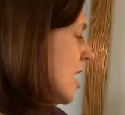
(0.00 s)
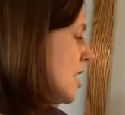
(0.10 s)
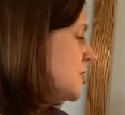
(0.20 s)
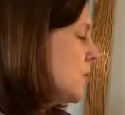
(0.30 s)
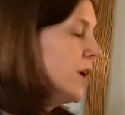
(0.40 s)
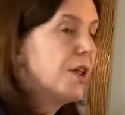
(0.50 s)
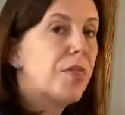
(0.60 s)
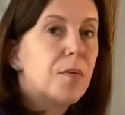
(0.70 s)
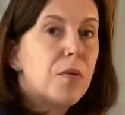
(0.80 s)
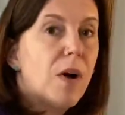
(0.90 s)
Square root of
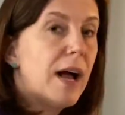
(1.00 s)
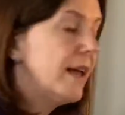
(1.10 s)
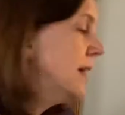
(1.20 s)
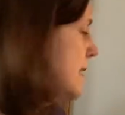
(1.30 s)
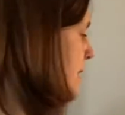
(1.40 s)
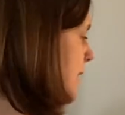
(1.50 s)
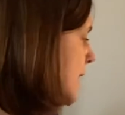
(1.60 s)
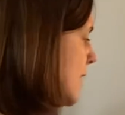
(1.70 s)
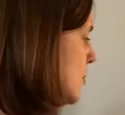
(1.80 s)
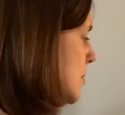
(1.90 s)
3y
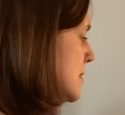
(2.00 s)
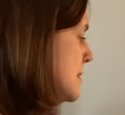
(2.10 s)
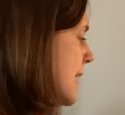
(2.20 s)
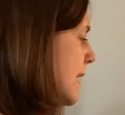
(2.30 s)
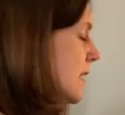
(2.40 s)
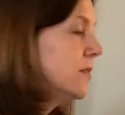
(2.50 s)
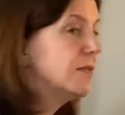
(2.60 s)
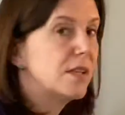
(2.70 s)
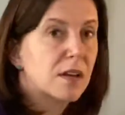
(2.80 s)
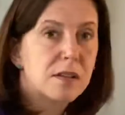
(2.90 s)
equals negative
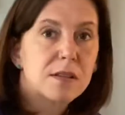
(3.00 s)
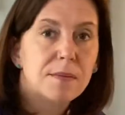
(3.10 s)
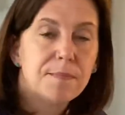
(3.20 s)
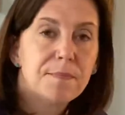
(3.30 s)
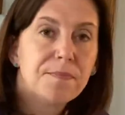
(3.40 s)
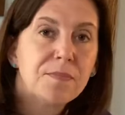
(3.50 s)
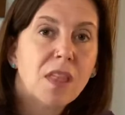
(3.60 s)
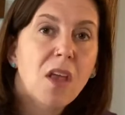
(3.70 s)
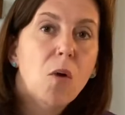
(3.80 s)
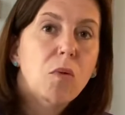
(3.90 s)
6.
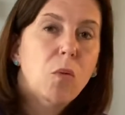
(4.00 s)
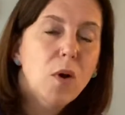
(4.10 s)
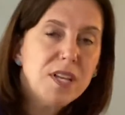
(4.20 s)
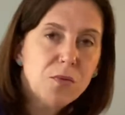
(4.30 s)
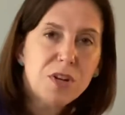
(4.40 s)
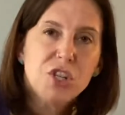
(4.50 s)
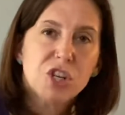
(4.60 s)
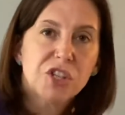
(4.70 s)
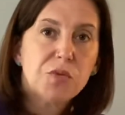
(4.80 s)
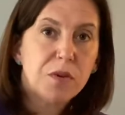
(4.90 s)
Well, what did we
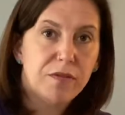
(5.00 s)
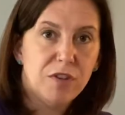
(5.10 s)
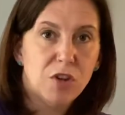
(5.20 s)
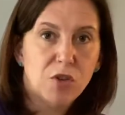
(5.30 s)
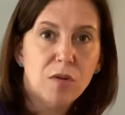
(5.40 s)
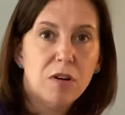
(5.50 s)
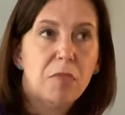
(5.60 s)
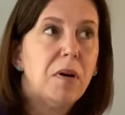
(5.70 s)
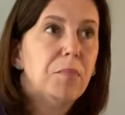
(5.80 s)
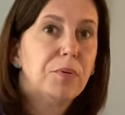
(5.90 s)
just review
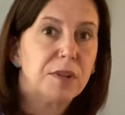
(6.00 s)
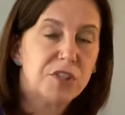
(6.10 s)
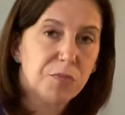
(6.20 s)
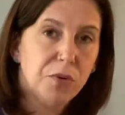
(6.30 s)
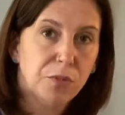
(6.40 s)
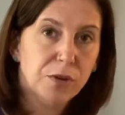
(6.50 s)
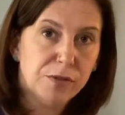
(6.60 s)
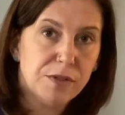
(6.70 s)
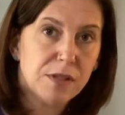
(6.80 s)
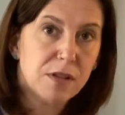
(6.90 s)
about principal
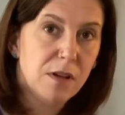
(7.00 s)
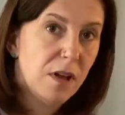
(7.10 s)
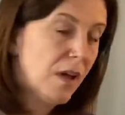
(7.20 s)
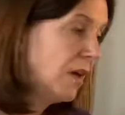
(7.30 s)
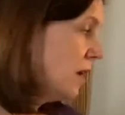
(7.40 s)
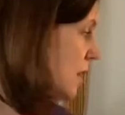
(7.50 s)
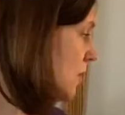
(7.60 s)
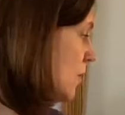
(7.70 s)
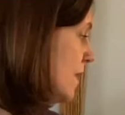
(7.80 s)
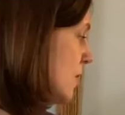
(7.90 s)
roots?
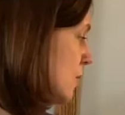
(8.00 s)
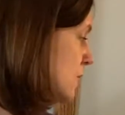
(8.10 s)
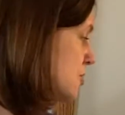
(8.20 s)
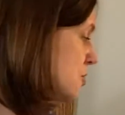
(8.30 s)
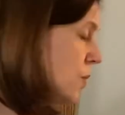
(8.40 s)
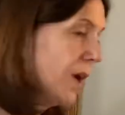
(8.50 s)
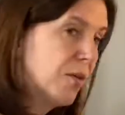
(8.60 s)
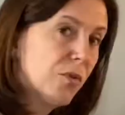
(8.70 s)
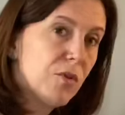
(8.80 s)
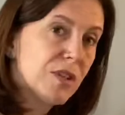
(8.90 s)
When the square
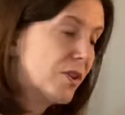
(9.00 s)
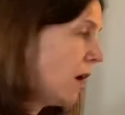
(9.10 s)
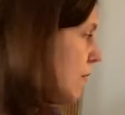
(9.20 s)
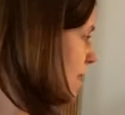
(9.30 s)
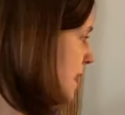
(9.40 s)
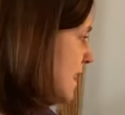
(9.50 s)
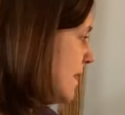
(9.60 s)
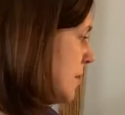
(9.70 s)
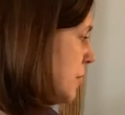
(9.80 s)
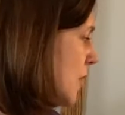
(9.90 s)
root is already in
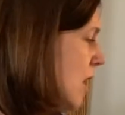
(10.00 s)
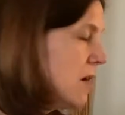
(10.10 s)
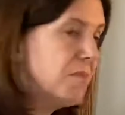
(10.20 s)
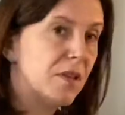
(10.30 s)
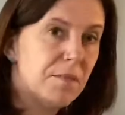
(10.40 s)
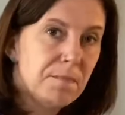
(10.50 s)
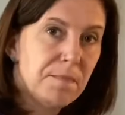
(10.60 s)
the problem,